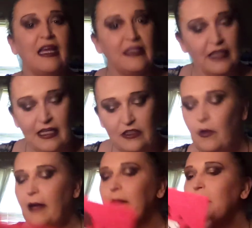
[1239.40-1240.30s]
and that's
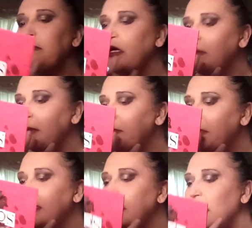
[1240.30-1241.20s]
why I put my arm up
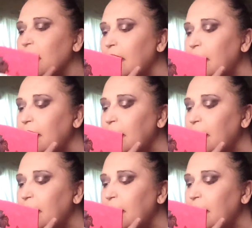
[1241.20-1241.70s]
like that.